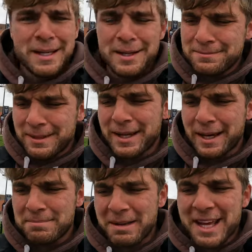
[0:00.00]
no,
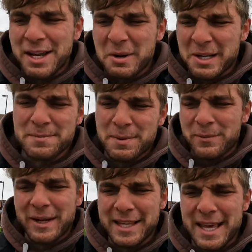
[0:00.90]
okay. I thought he was, but
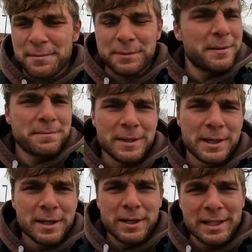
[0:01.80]
we got a Yanma.
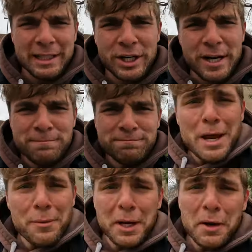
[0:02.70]
Not shiny.
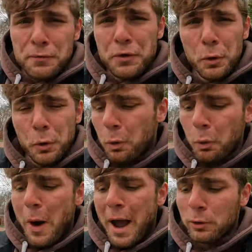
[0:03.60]
Now we got a few
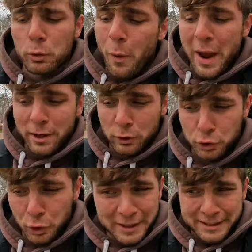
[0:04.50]
wild whales,
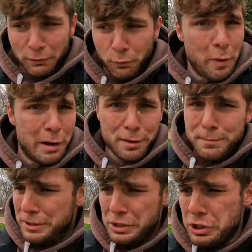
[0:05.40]
so let's see if one of
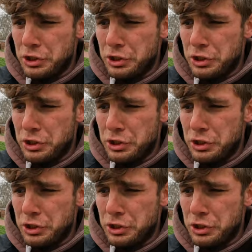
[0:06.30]
them is a